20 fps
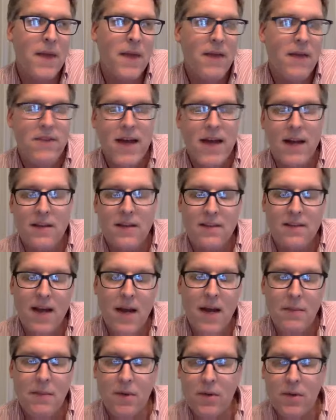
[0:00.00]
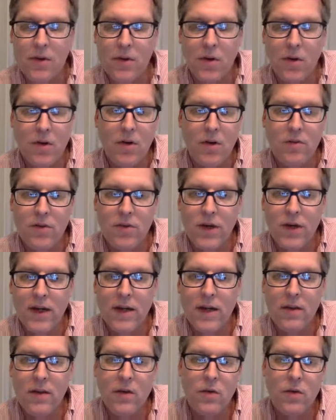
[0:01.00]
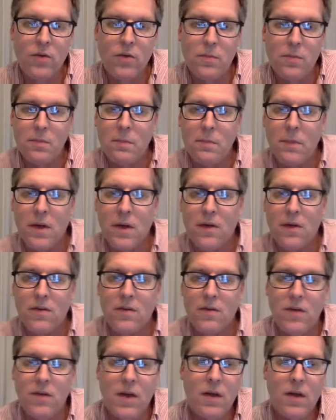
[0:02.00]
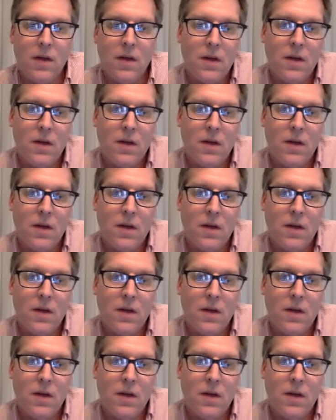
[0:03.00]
Have you had time to look over any of those parts of it?